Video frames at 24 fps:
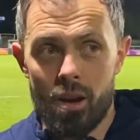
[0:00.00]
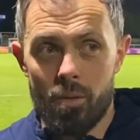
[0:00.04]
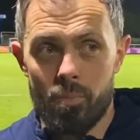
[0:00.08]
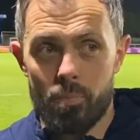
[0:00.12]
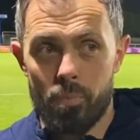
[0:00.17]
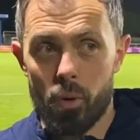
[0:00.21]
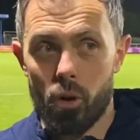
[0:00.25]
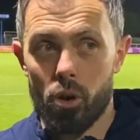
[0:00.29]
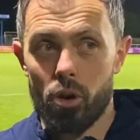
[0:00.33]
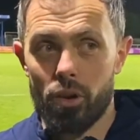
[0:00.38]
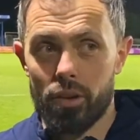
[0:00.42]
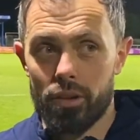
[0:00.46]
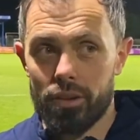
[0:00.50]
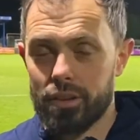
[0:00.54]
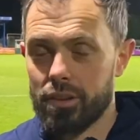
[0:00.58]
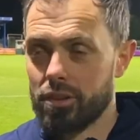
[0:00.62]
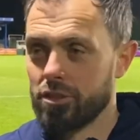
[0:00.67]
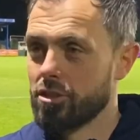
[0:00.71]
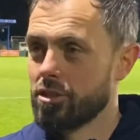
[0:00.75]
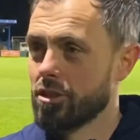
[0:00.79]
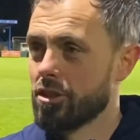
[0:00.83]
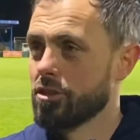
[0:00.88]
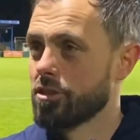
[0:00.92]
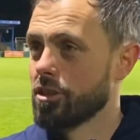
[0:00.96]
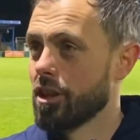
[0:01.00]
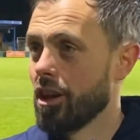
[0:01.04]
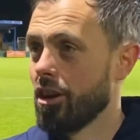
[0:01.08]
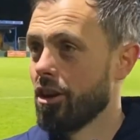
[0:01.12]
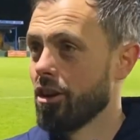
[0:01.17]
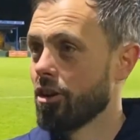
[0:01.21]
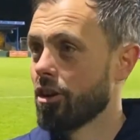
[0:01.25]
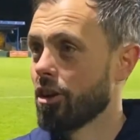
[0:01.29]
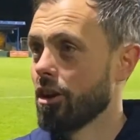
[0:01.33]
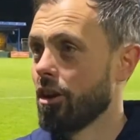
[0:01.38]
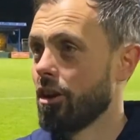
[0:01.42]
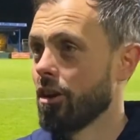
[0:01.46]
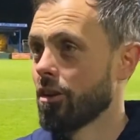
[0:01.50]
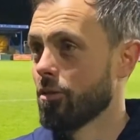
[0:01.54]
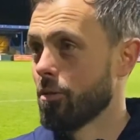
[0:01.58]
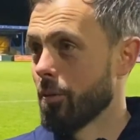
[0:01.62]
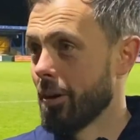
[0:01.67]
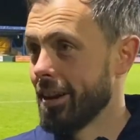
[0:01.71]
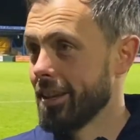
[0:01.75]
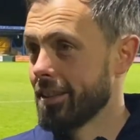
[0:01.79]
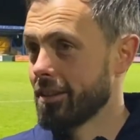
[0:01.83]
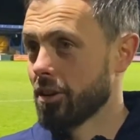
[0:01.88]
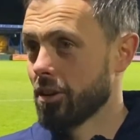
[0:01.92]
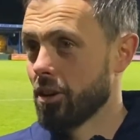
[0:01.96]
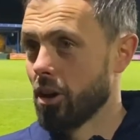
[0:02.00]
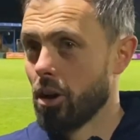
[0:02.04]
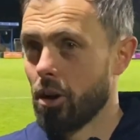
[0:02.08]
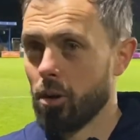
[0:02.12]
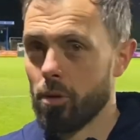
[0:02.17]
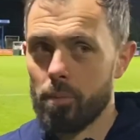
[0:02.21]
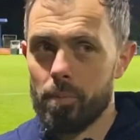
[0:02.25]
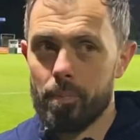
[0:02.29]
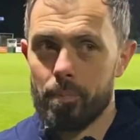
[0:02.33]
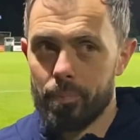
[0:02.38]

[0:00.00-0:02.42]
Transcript: But there's a long way to go.